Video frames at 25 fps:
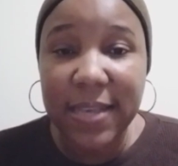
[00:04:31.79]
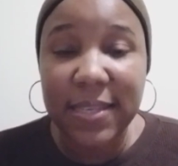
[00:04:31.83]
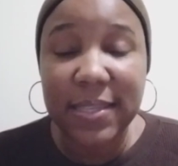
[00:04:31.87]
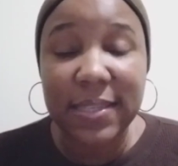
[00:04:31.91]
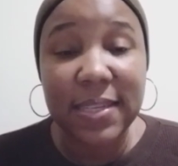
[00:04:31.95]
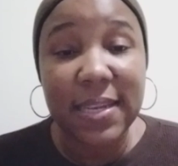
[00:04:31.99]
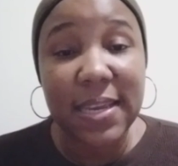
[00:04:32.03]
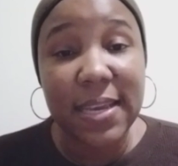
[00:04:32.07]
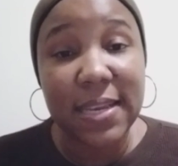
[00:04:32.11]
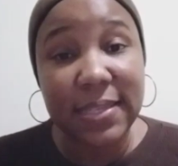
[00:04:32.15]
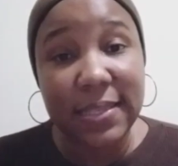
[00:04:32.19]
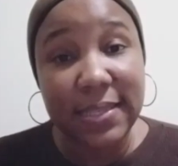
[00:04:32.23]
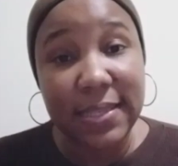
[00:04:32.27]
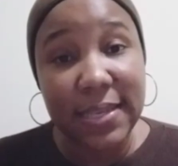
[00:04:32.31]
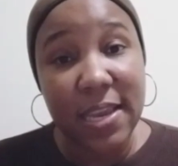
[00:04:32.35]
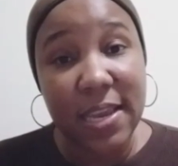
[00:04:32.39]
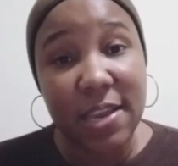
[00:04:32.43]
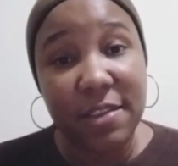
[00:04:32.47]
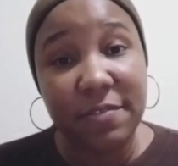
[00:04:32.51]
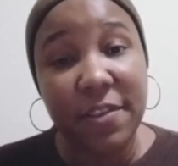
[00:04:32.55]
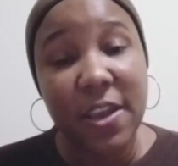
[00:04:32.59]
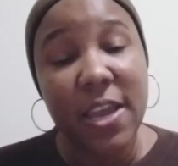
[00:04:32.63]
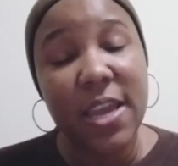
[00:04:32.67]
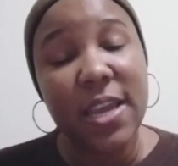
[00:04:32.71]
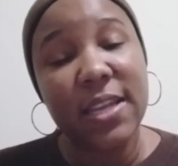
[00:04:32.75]
Stay safe,
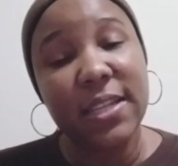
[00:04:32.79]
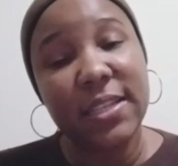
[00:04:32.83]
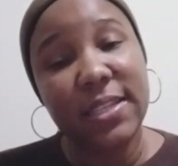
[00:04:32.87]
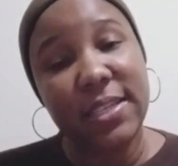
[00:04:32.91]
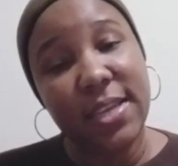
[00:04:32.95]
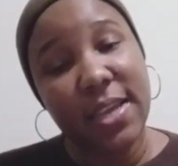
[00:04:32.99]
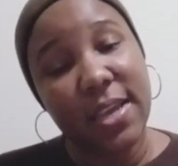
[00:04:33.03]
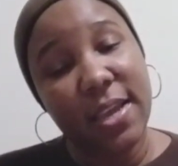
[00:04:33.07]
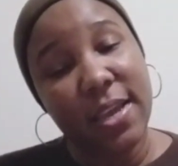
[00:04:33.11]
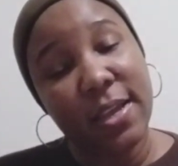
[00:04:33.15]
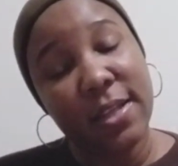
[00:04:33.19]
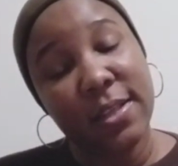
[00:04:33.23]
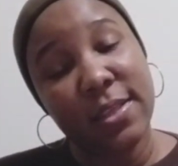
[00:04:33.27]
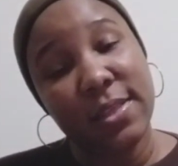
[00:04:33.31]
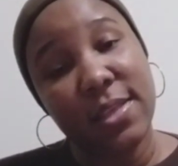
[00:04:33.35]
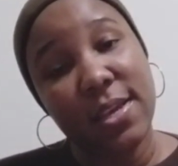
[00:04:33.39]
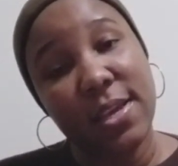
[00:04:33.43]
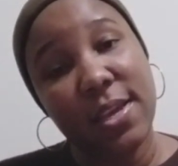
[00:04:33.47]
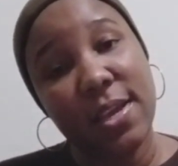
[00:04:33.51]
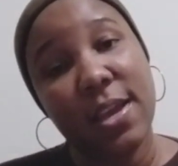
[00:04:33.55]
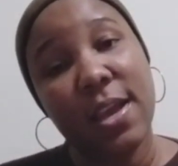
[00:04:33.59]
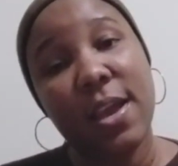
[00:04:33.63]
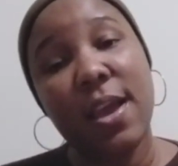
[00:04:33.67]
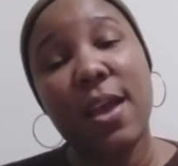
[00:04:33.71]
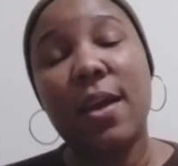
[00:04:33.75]
stay
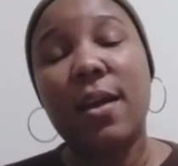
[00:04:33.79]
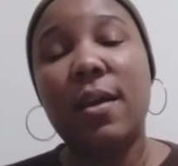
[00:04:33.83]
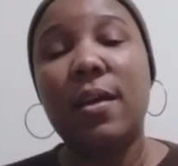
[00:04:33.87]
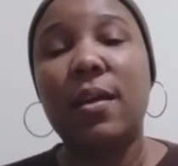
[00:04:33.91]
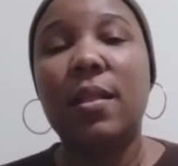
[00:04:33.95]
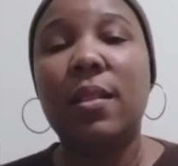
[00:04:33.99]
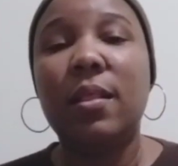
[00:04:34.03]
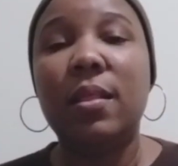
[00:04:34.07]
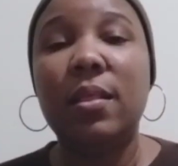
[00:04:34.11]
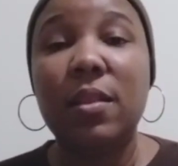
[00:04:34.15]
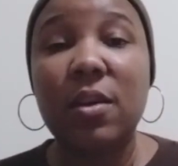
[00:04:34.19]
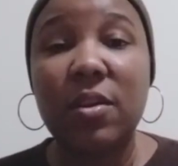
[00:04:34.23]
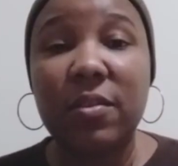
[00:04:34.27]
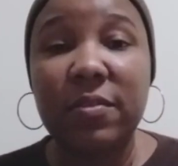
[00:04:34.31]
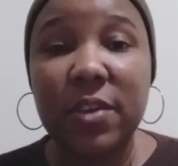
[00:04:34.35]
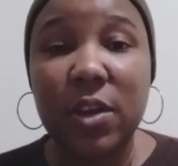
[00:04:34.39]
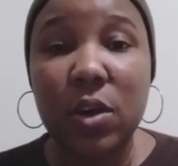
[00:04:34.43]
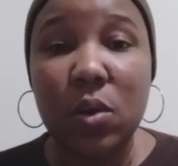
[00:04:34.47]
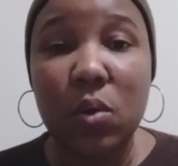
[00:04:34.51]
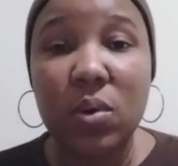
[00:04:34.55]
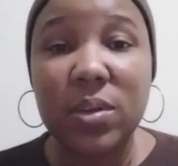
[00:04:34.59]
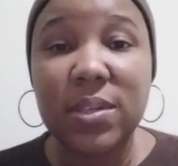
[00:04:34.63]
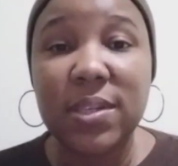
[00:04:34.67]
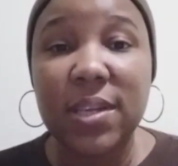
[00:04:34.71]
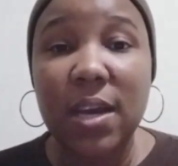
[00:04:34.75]
healthy. Love you
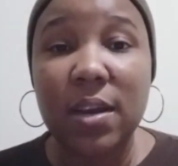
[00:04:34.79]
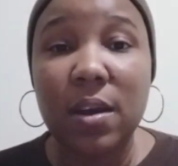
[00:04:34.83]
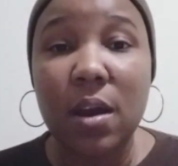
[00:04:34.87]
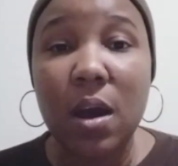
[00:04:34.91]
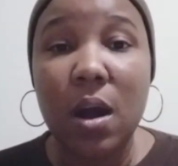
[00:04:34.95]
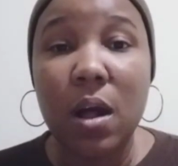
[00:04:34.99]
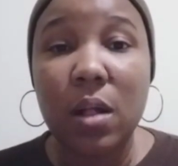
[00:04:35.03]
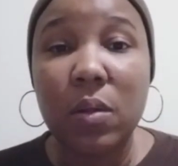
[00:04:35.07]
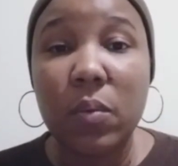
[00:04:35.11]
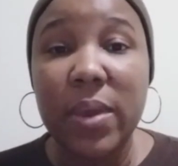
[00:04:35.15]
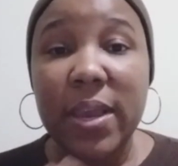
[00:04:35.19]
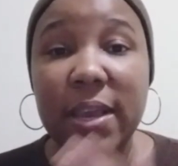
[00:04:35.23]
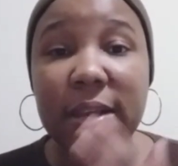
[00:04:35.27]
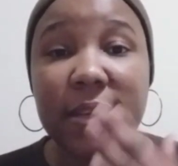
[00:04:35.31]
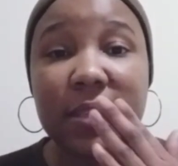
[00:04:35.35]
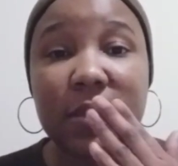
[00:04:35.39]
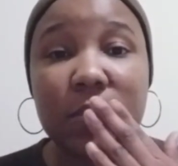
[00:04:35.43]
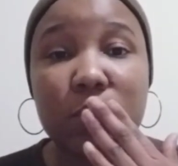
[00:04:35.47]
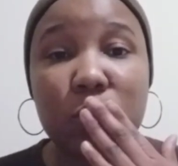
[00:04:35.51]
loads and always.